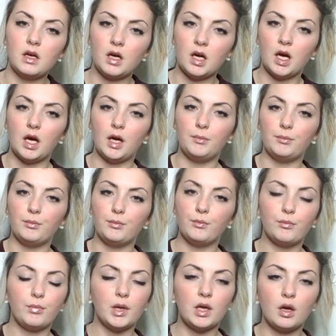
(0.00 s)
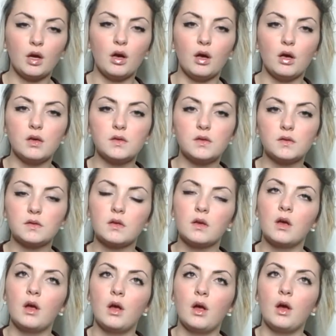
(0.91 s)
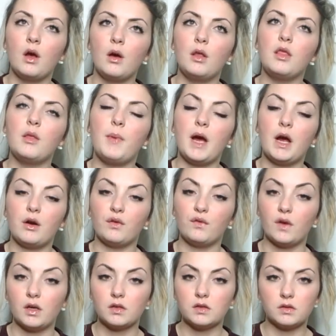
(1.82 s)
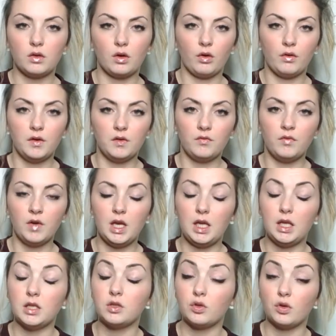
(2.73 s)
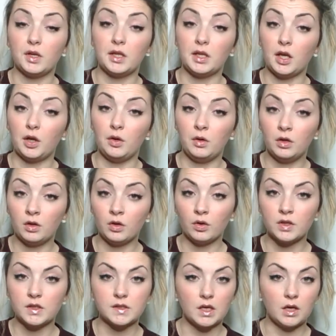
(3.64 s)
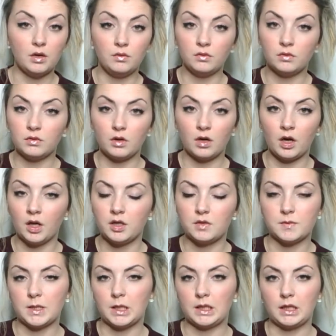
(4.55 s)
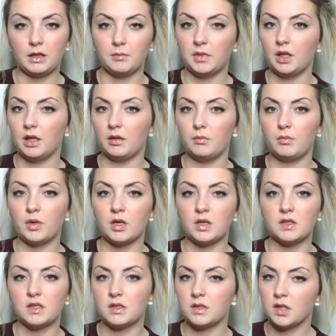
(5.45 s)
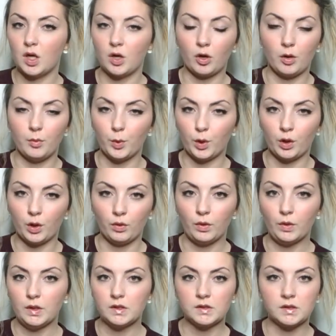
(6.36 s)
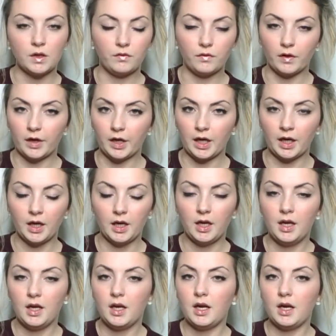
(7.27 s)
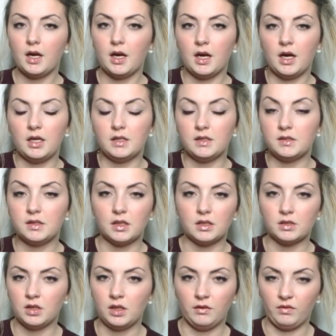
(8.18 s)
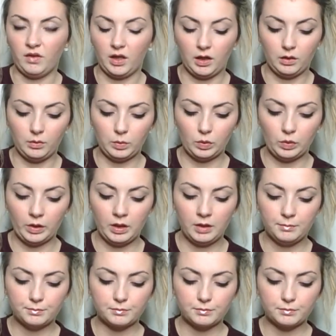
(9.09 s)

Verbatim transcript: um, because the pair of us are really enjoying Logan on his own 100% at the minute because he's so comical, he's so funny, and he's such a lovely little boy.